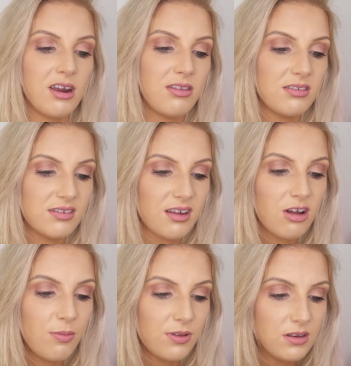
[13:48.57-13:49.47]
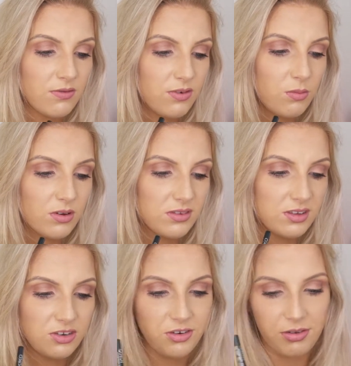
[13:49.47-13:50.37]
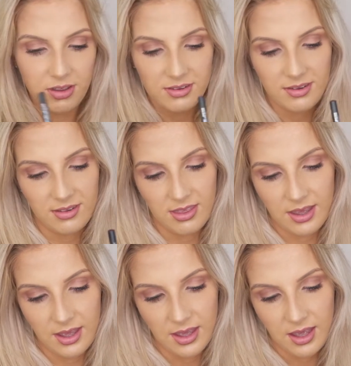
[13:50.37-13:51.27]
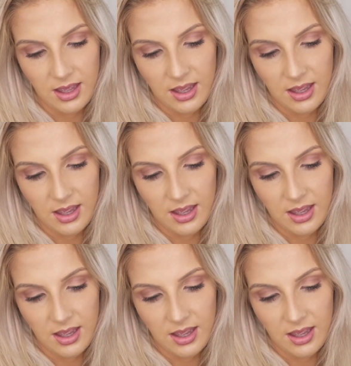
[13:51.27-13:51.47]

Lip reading: Now this is a couple of different ones they do. This is the